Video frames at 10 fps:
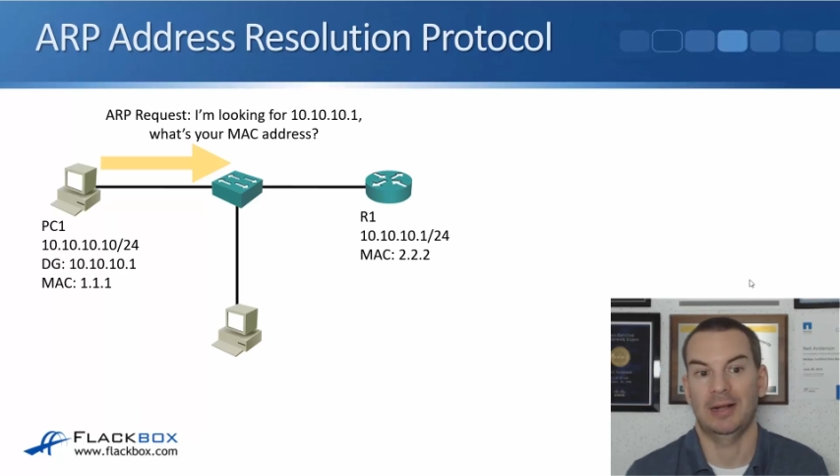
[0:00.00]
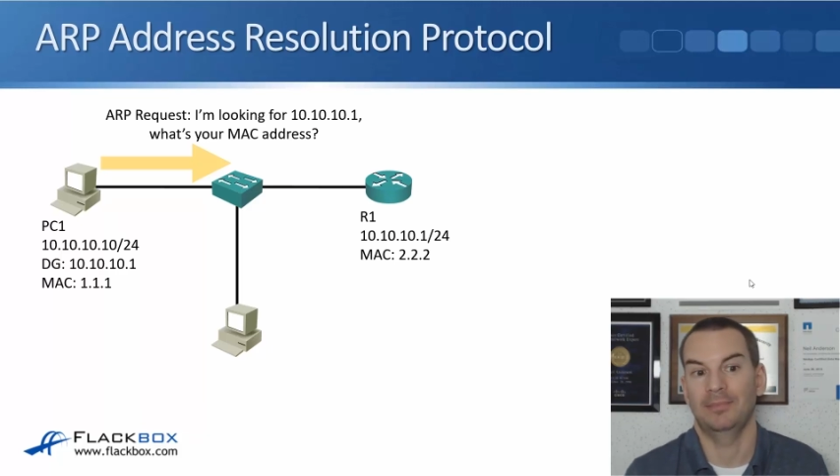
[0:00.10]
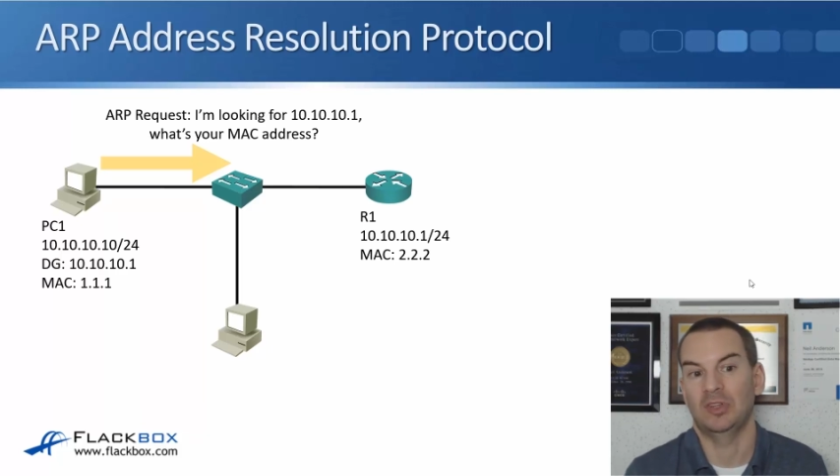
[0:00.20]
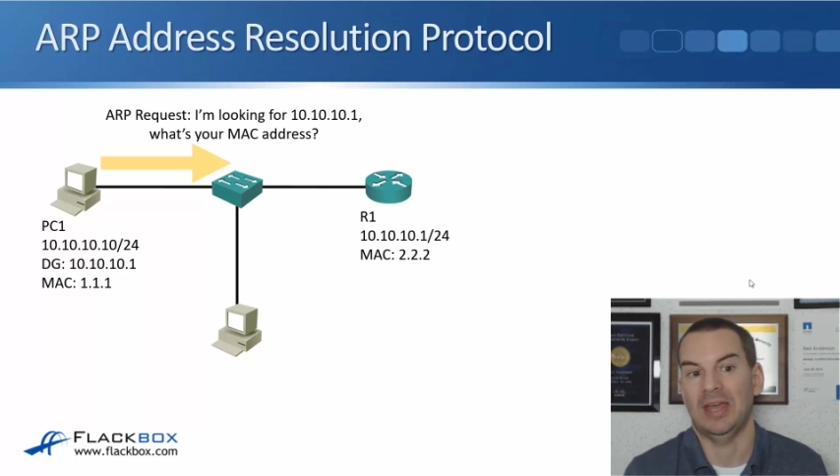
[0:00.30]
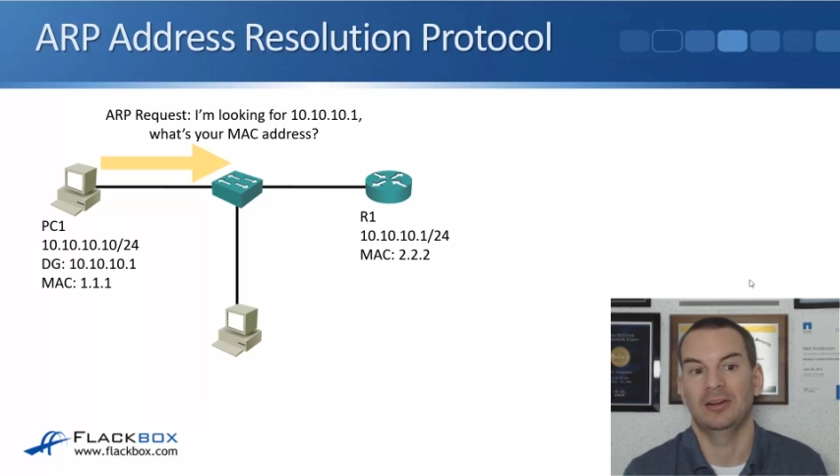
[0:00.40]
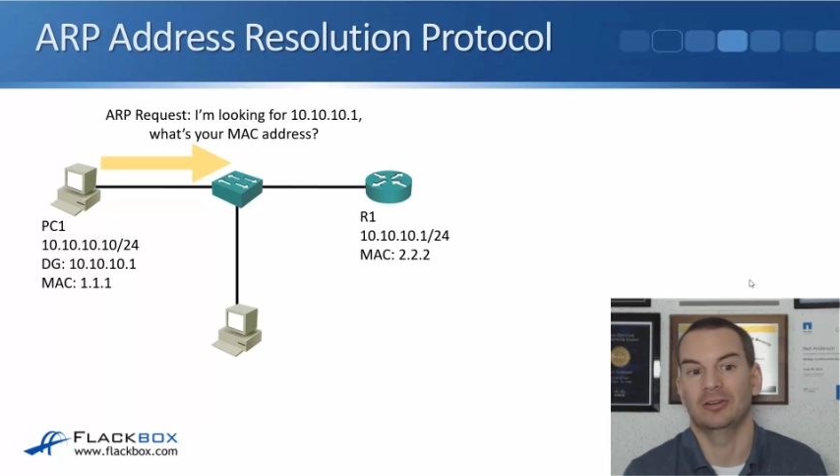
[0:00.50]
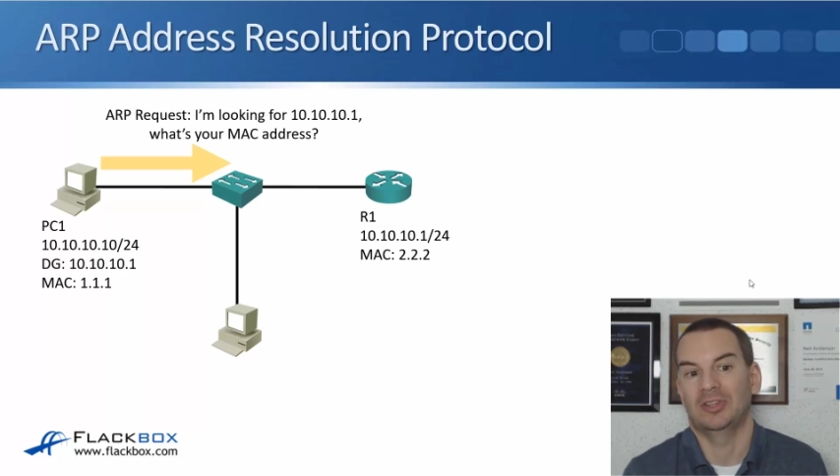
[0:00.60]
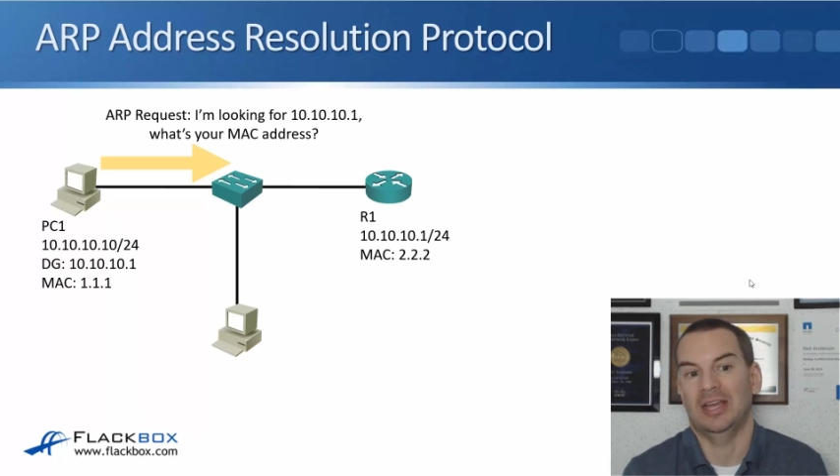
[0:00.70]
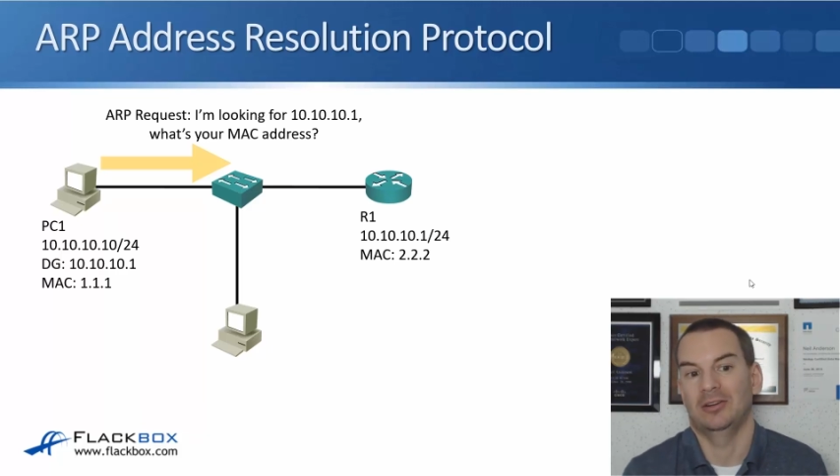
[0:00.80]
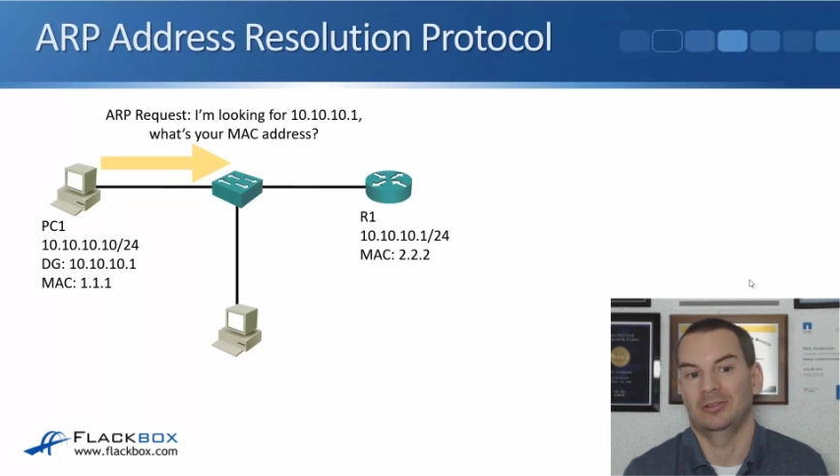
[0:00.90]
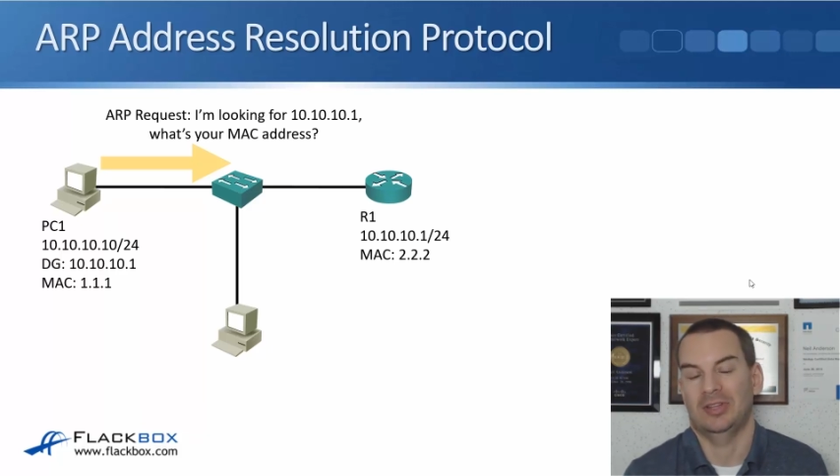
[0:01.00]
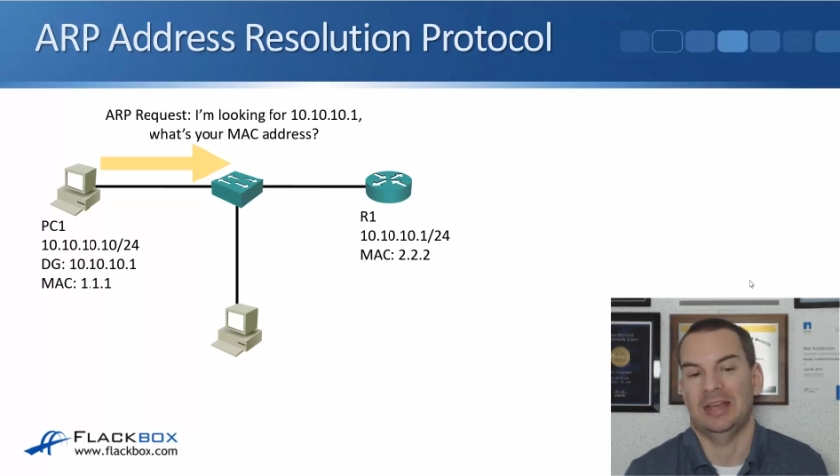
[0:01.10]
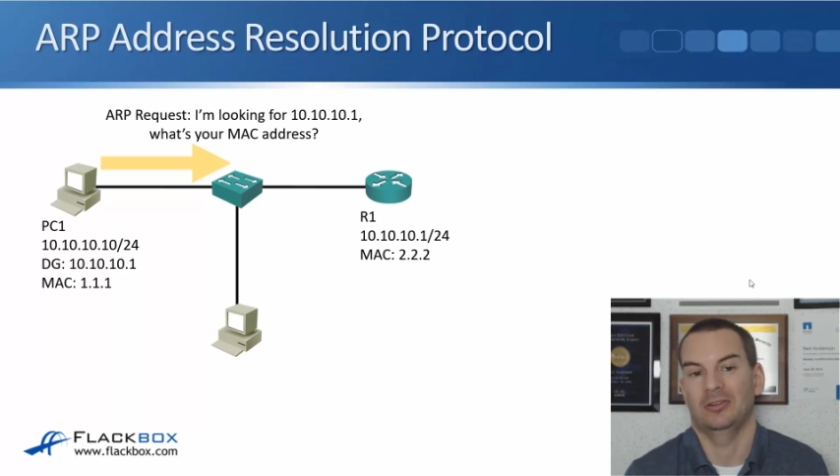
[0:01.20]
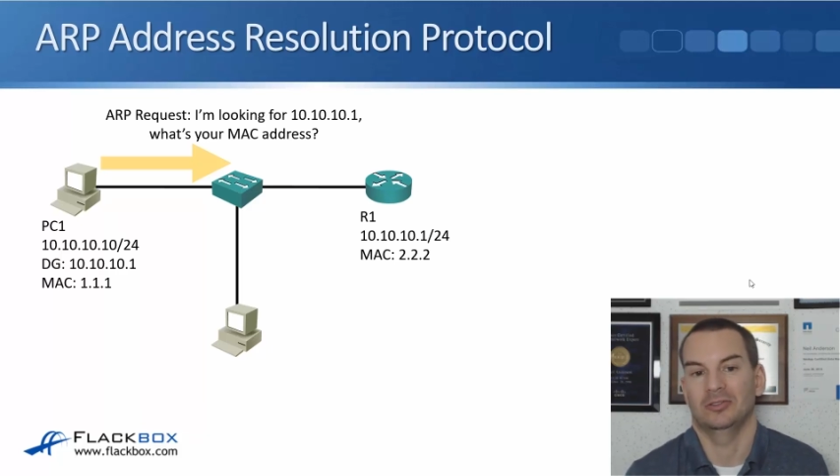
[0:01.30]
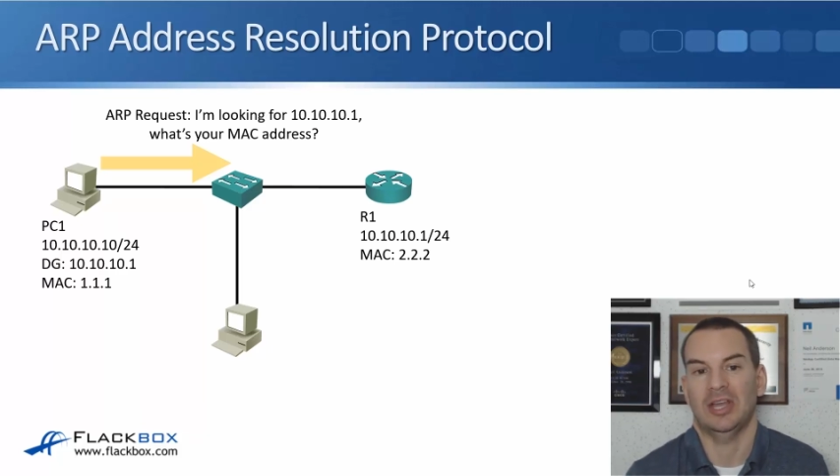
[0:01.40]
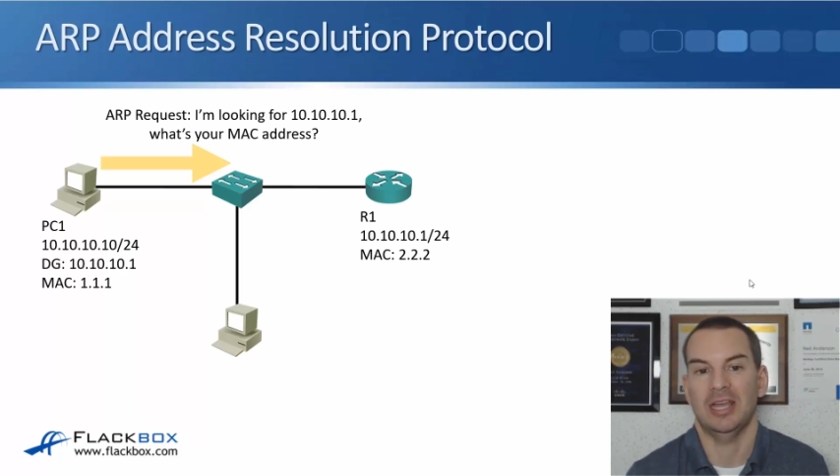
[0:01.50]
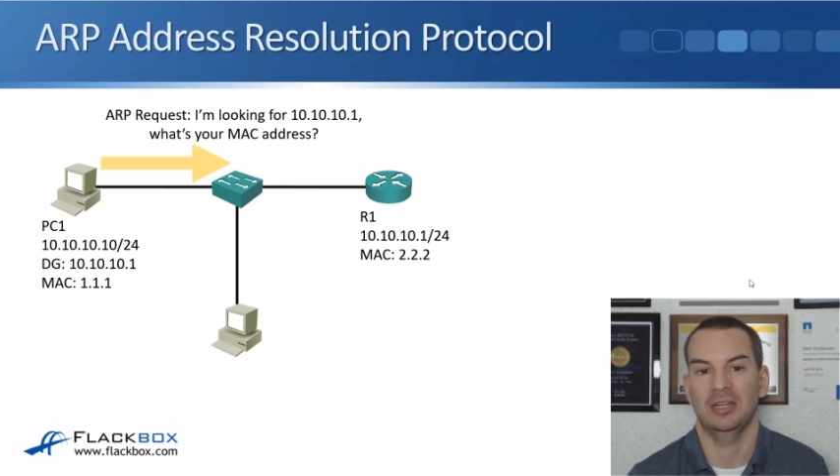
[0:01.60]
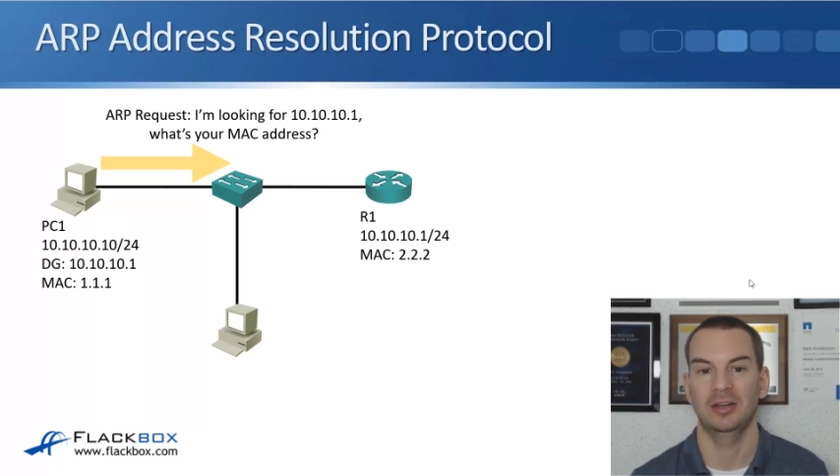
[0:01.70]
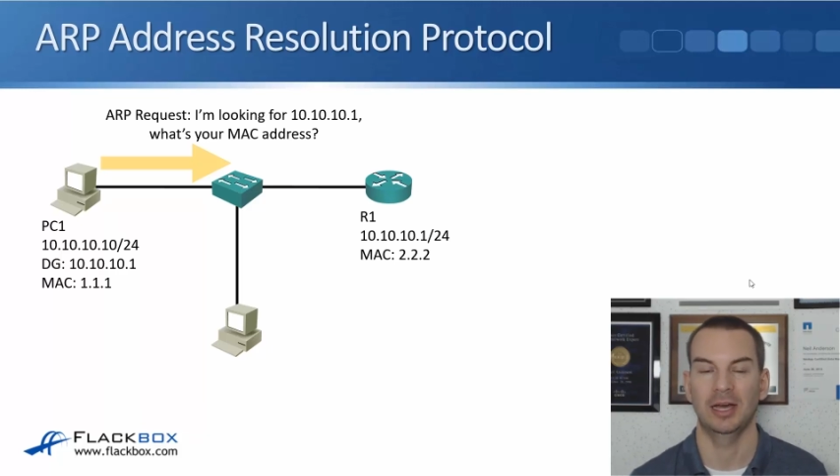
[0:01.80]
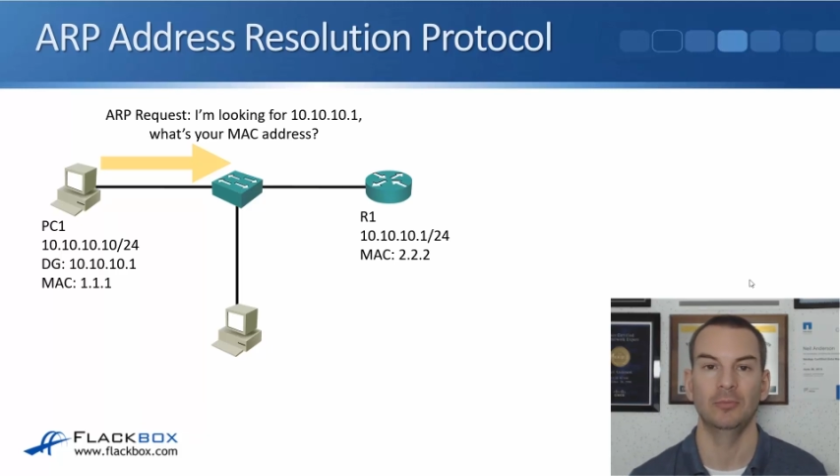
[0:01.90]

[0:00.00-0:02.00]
I'm 10.10.10.10,